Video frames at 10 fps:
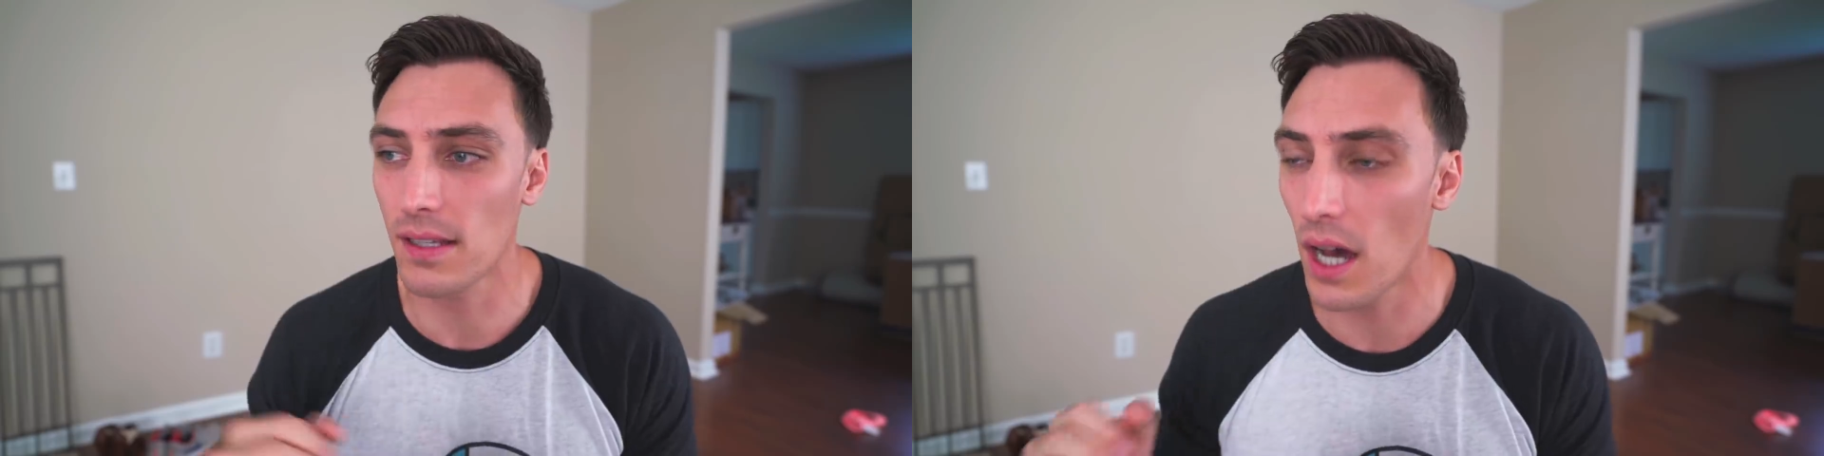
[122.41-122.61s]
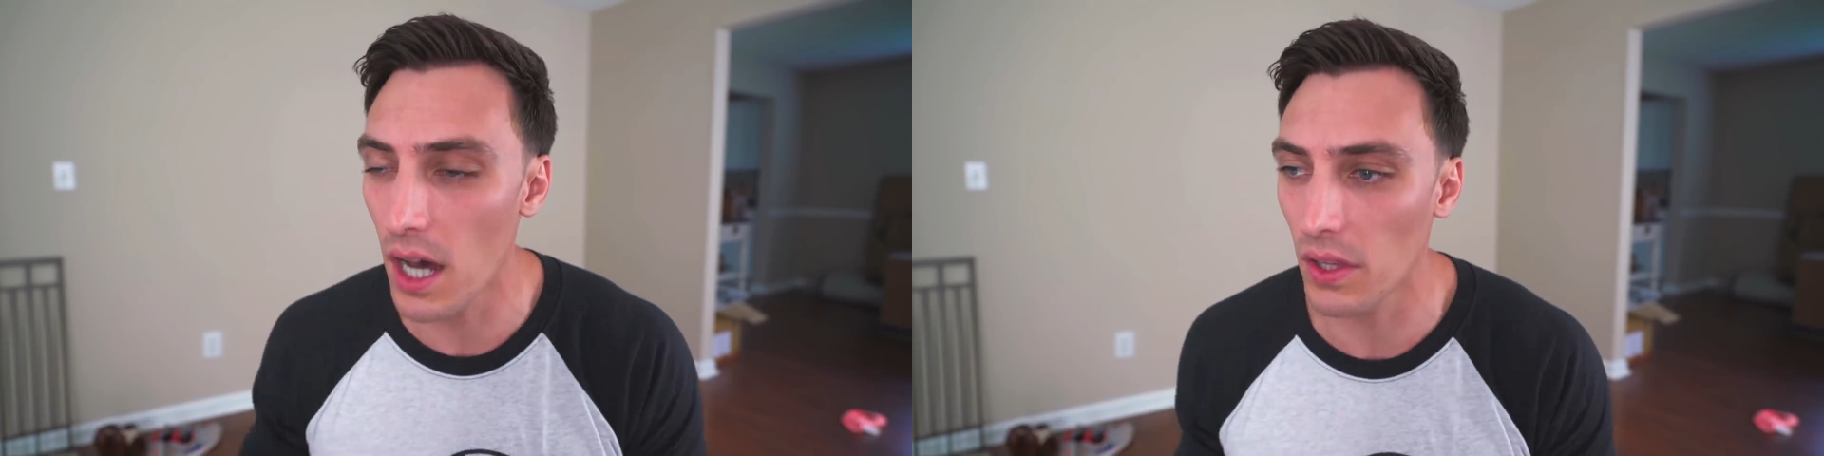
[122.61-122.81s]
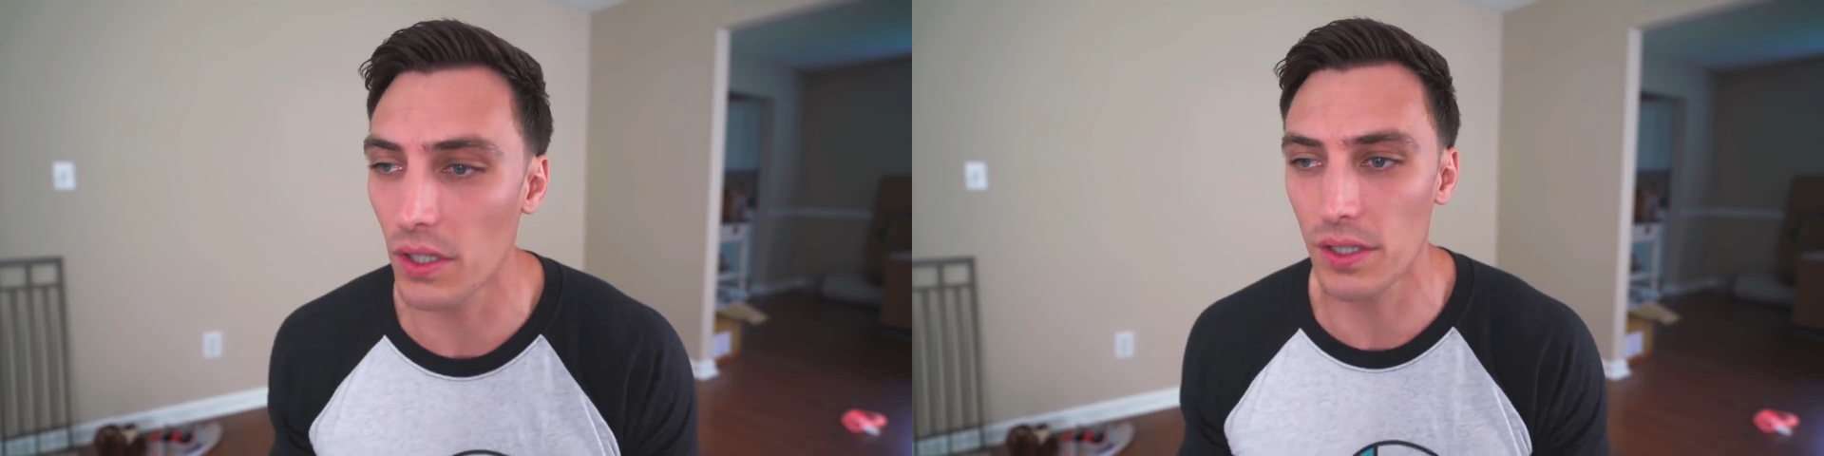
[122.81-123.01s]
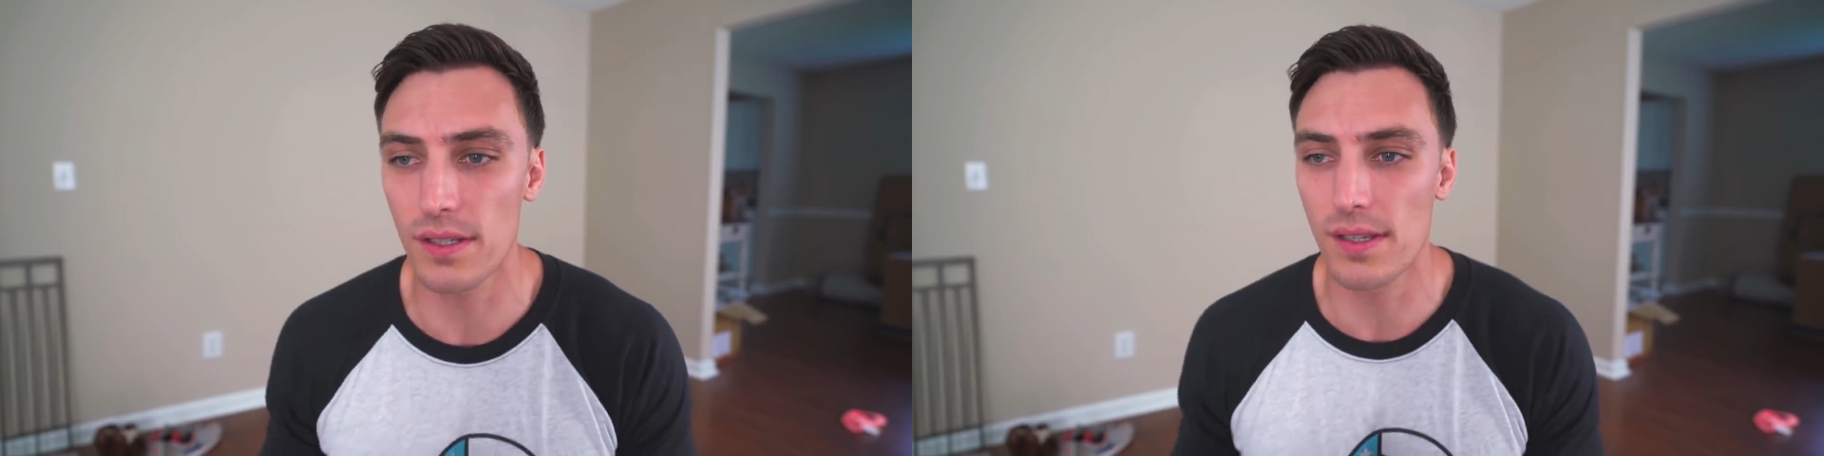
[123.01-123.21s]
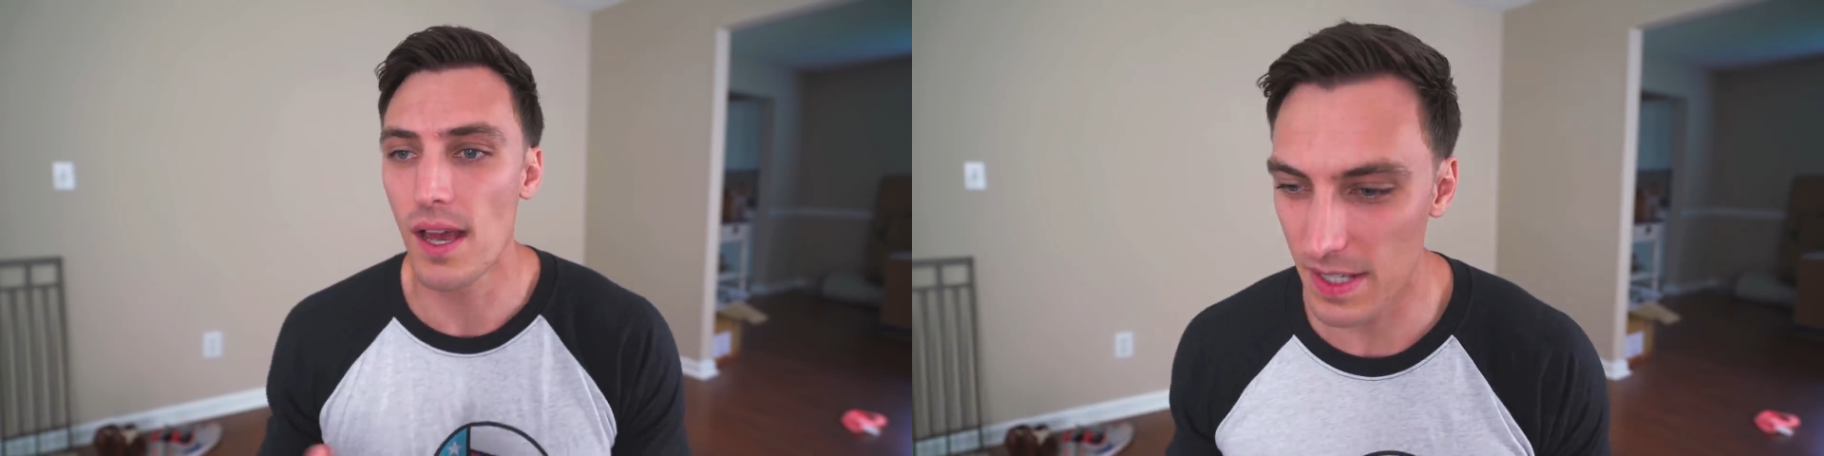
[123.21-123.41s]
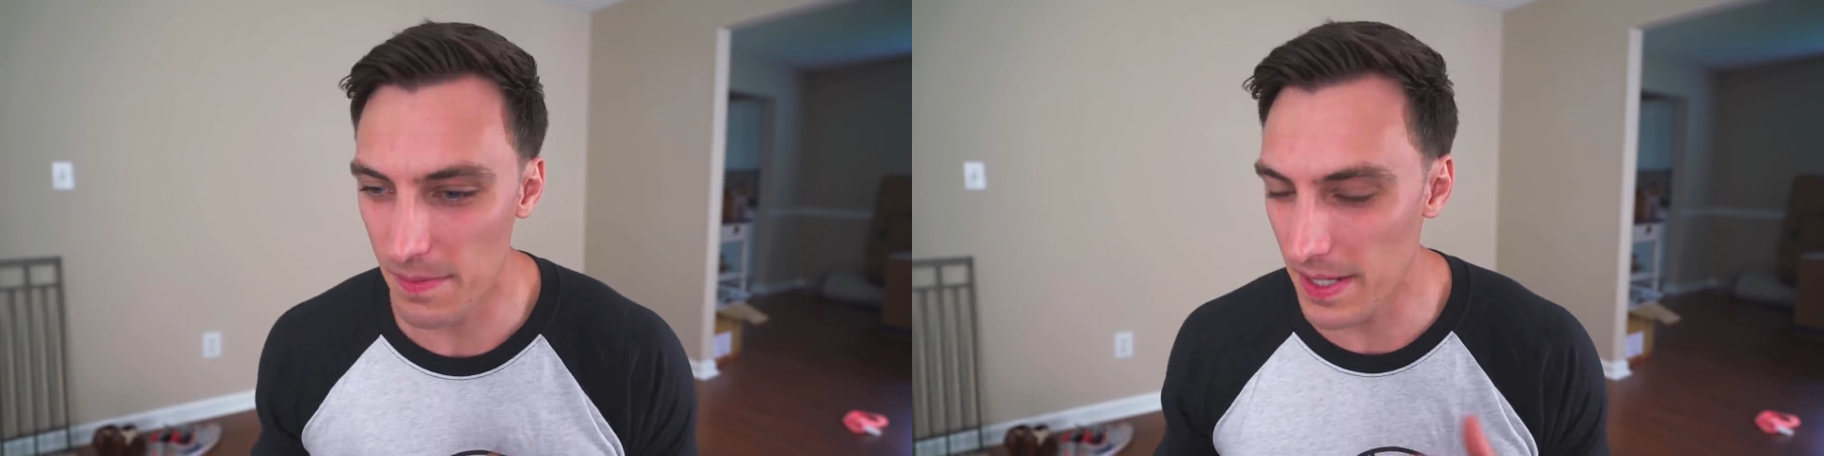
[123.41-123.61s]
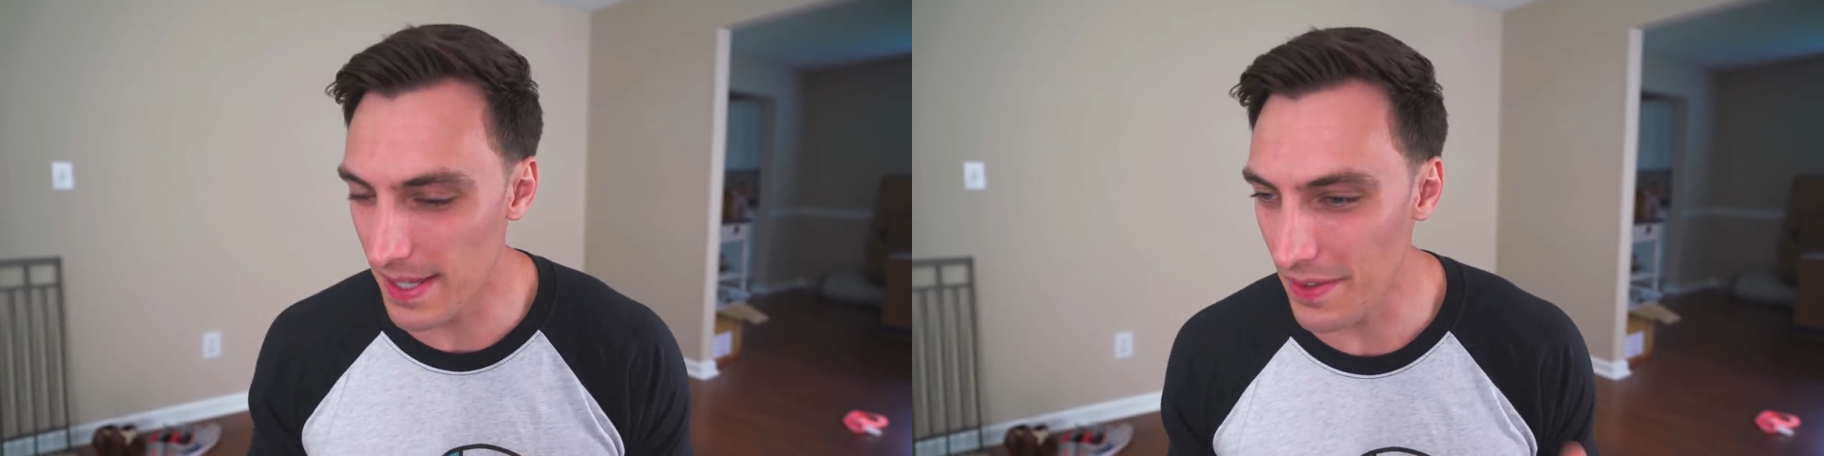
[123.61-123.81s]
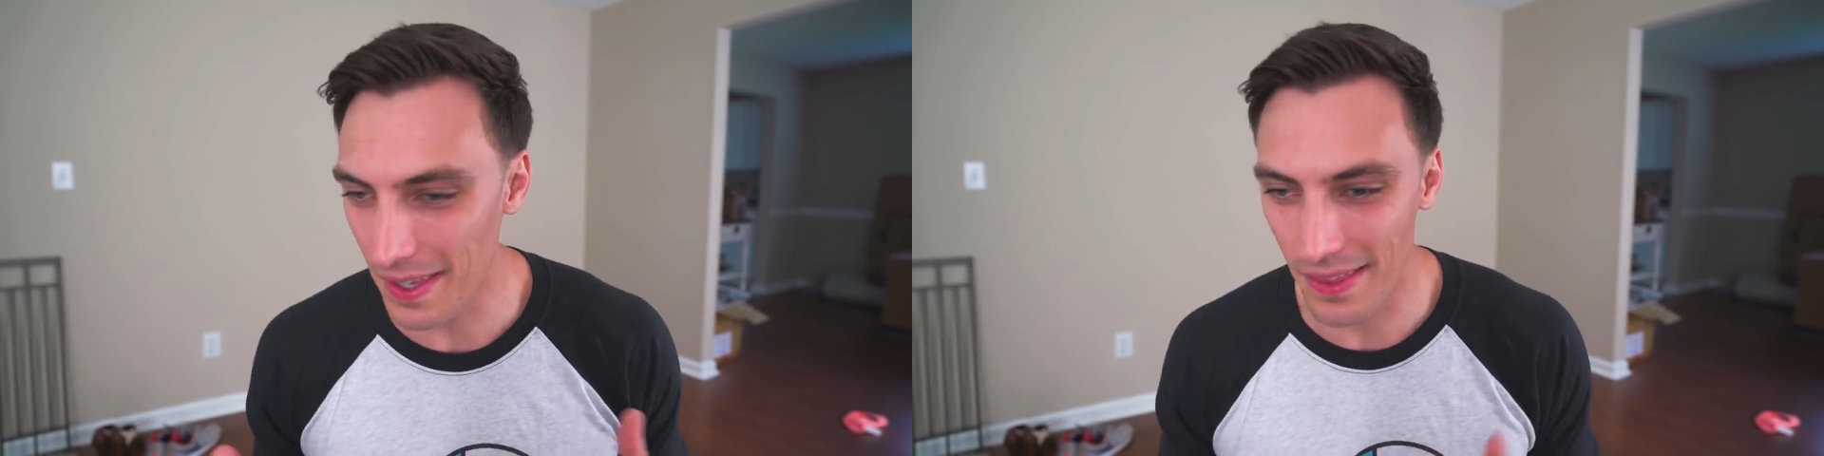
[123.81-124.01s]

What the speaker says: colors, specific